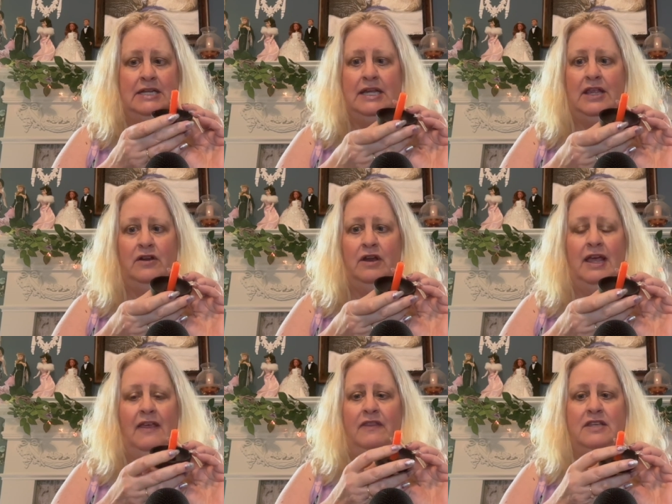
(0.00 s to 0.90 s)
together.
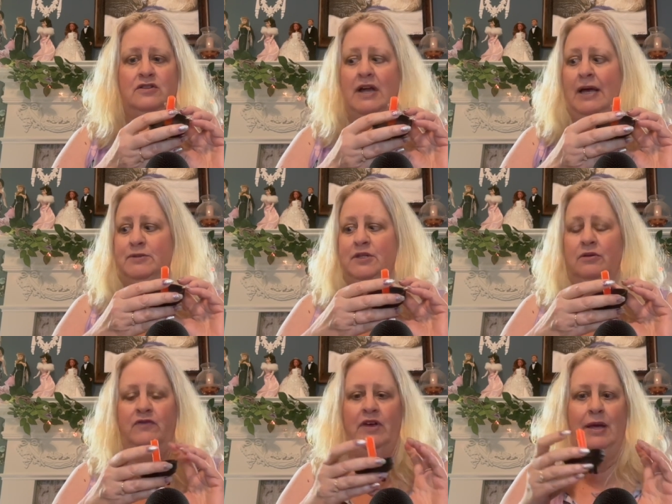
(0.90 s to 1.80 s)
These are
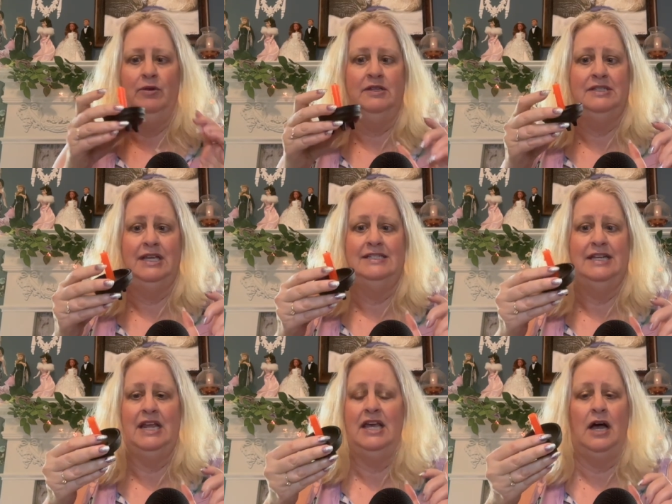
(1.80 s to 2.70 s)
absolutely fabulous. Like I
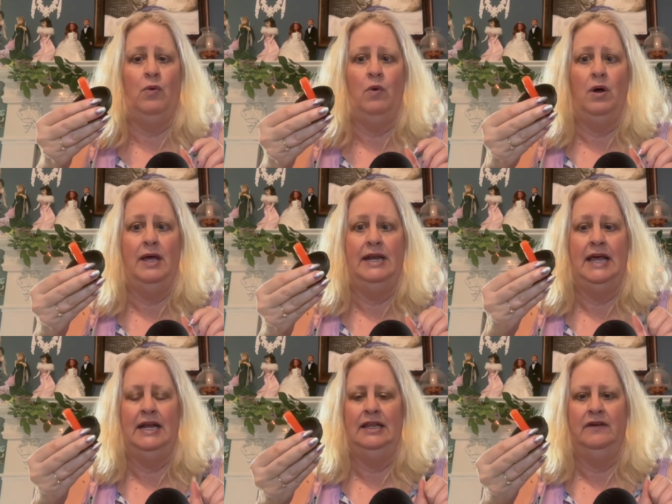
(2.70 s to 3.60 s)
said, I got one
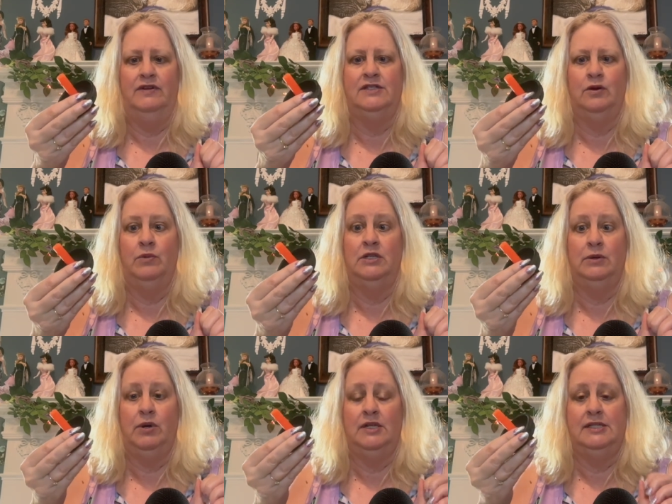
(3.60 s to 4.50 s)
and I loved it so much I
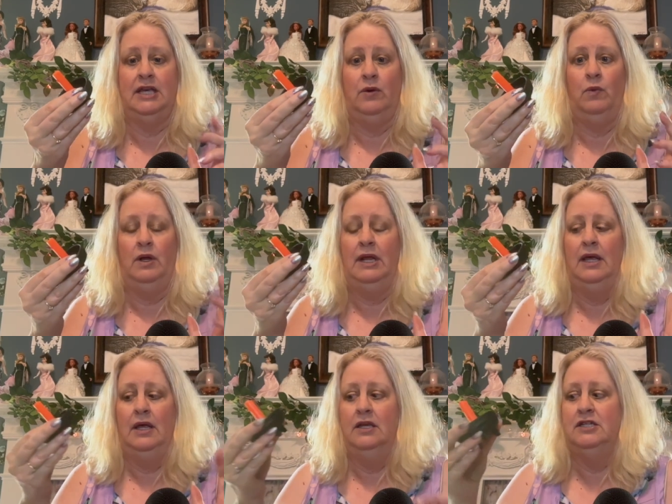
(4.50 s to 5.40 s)
bought a second one
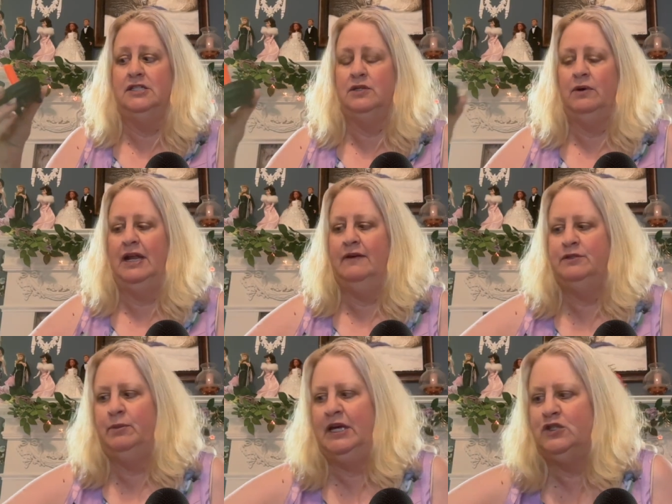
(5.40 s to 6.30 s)
just so I'd have
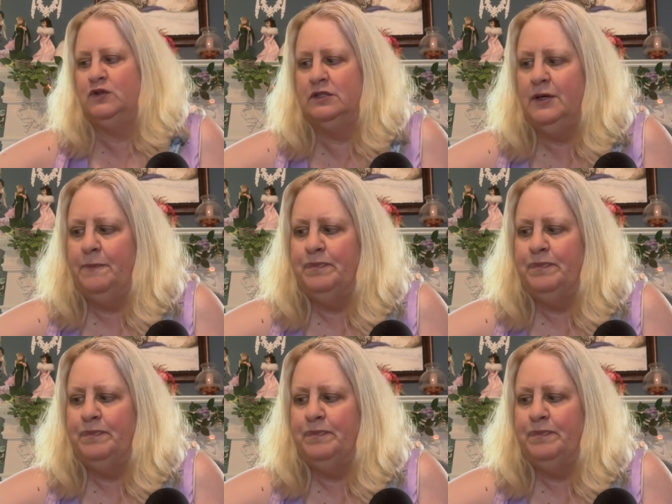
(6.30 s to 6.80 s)
some extras.